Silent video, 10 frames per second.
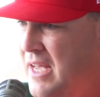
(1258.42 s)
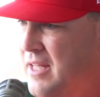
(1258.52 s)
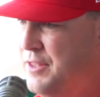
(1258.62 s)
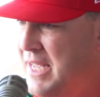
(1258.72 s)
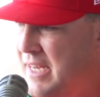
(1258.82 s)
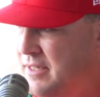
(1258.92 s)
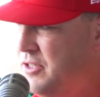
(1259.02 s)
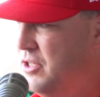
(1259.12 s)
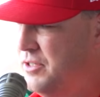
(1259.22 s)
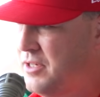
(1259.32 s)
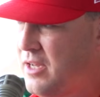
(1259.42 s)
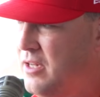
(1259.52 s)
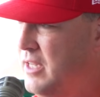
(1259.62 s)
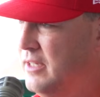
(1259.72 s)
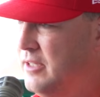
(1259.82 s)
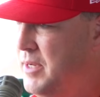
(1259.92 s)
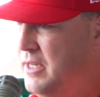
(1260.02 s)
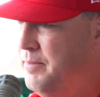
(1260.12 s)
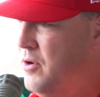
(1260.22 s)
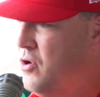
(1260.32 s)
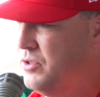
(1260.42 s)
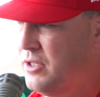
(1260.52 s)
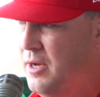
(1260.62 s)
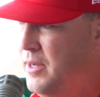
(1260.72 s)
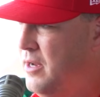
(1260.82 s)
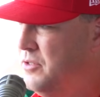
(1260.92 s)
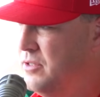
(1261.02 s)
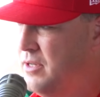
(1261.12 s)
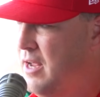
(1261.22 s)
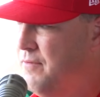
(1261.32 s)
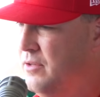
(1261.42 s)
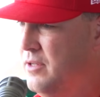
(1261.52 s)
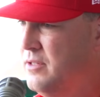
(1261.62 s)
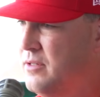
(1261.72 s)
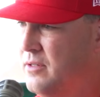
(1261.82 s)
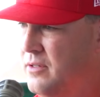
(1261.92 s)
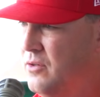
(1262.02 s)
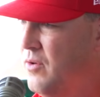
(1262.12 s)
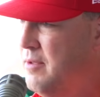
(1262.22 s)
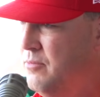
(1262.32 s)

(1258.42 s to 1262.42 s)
and things just clicked. I mean, the ball was coming out just effortless, great